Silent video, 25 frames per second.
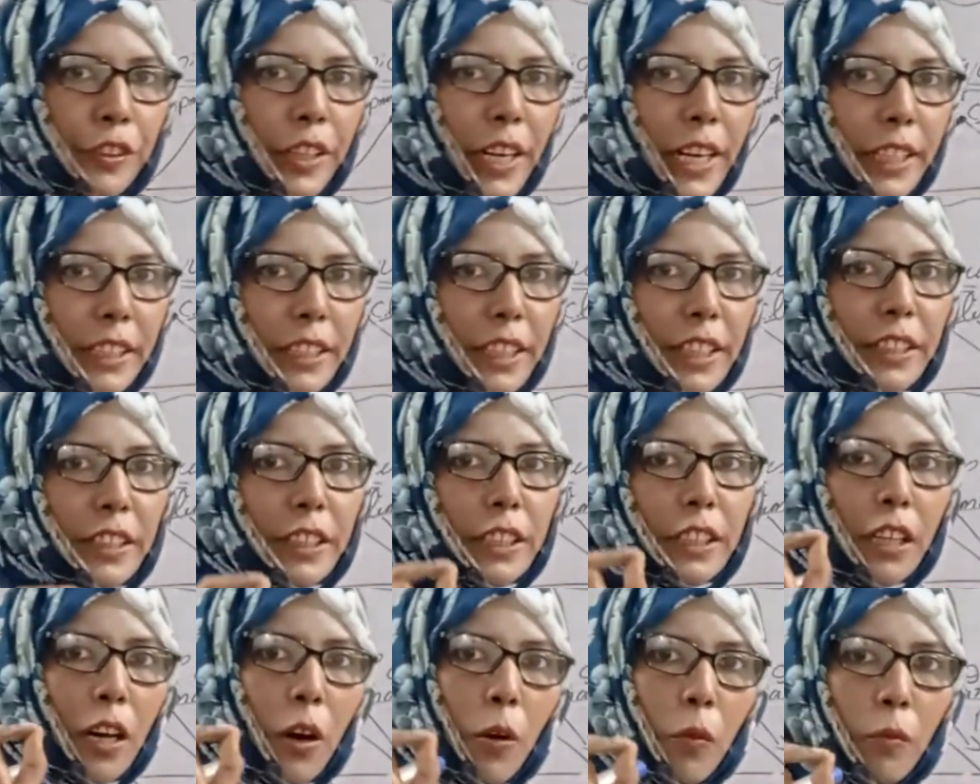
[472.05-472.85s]
said
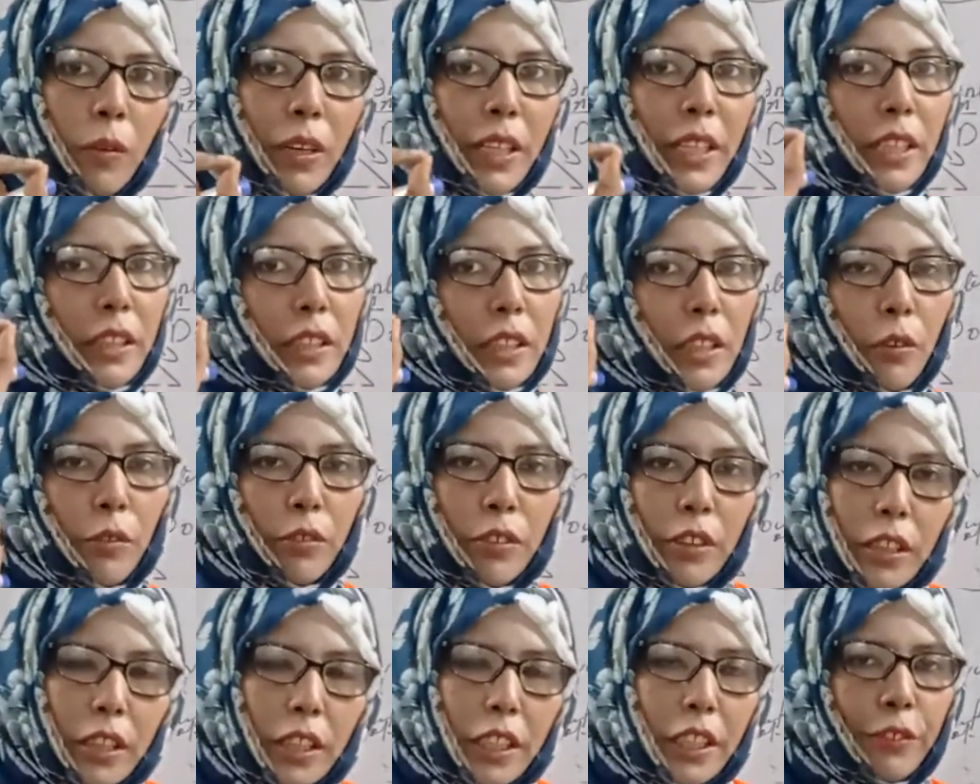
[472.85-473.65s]
that someone in the
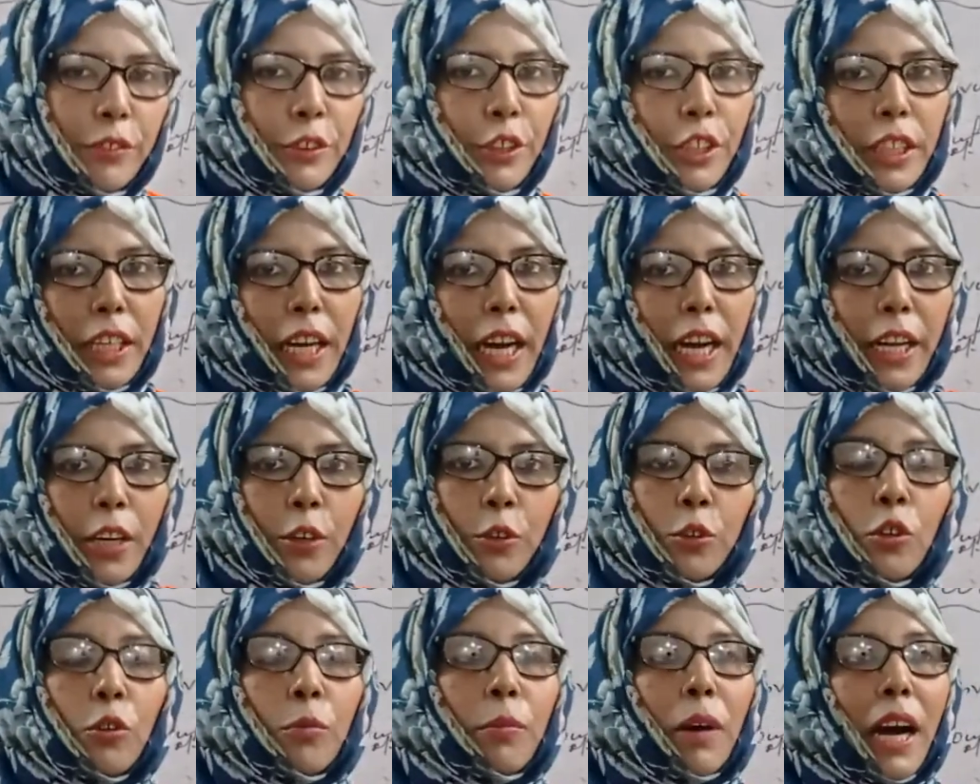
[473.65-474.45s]
world would die
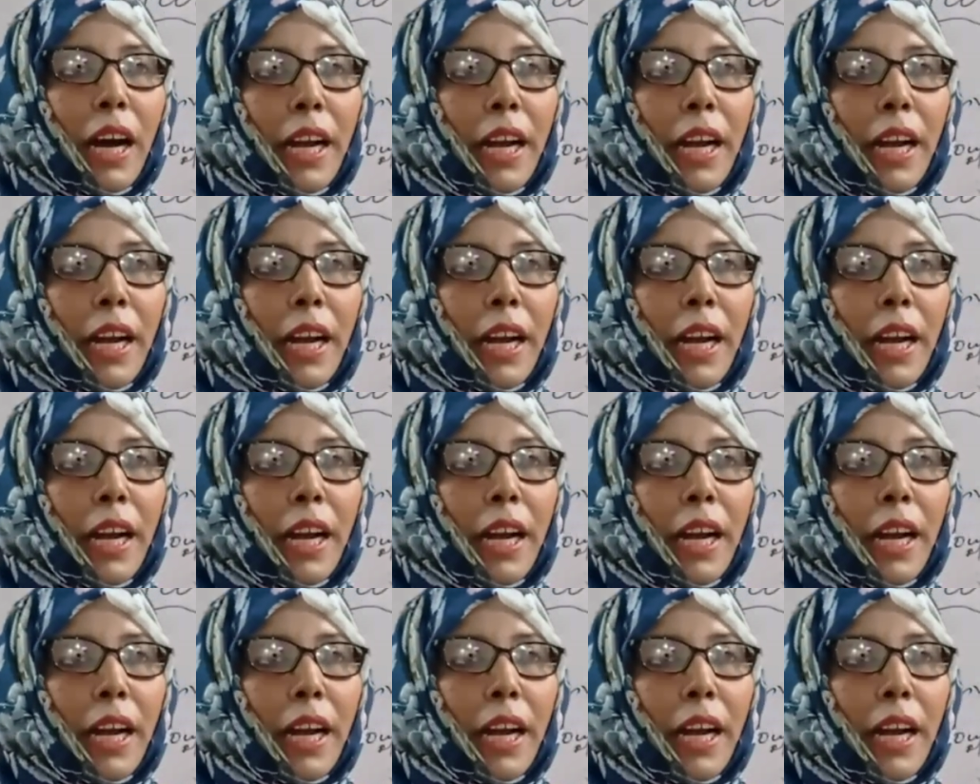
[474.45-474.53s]
whom